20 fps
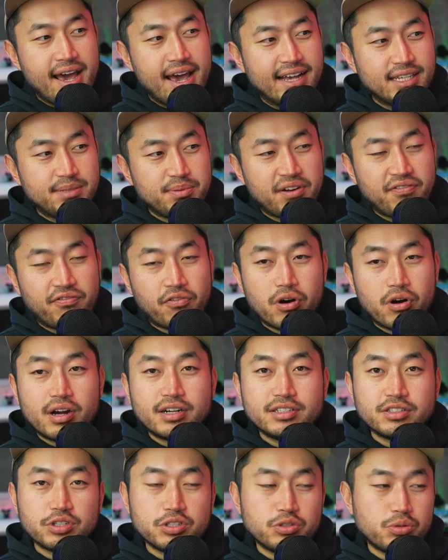Estimate
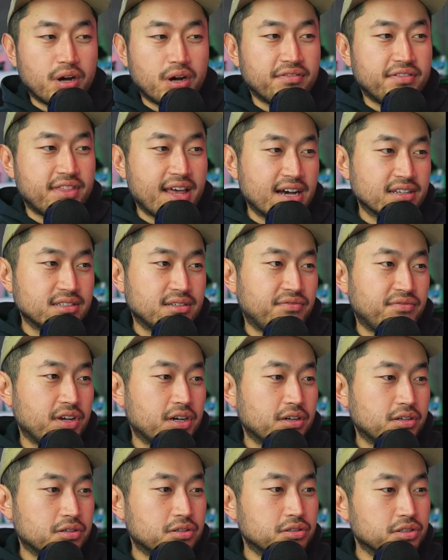412,000
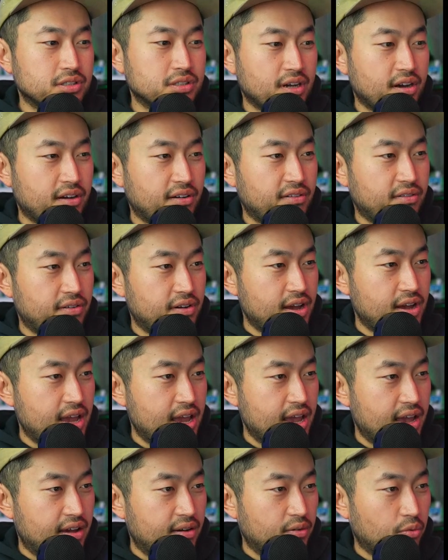vehicles
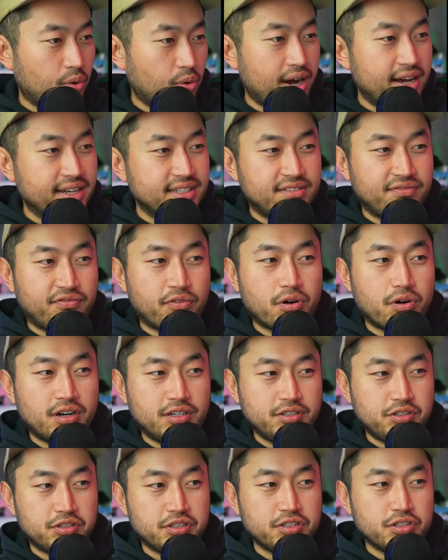was
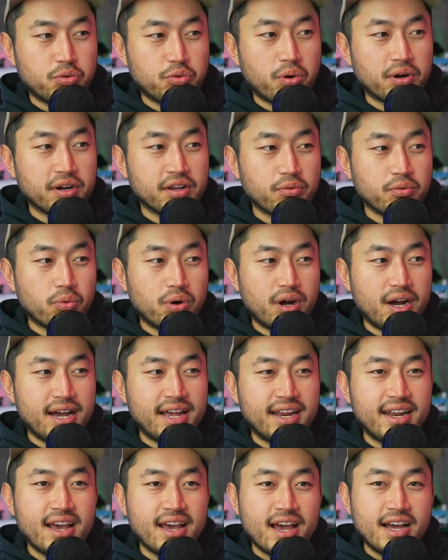
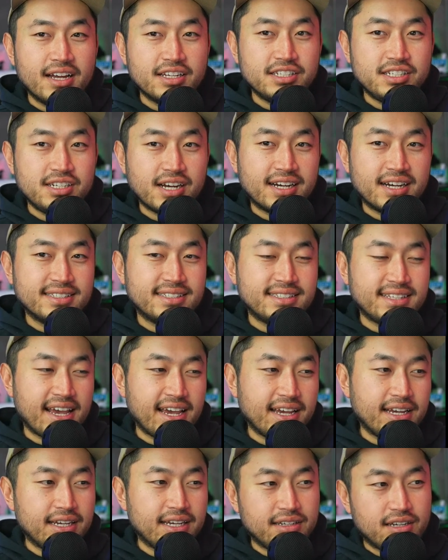421 just
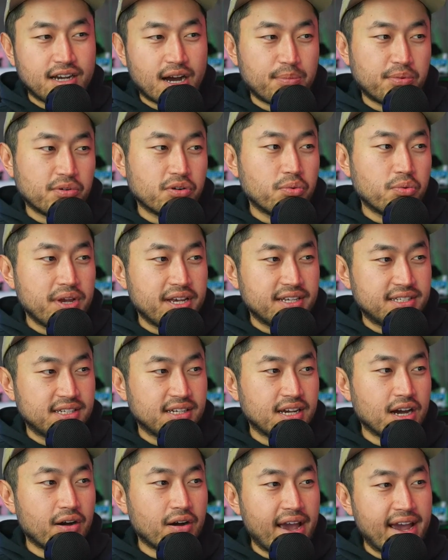a couple of weeks
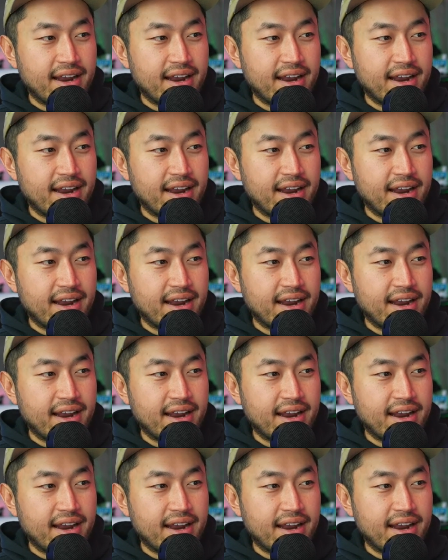ago.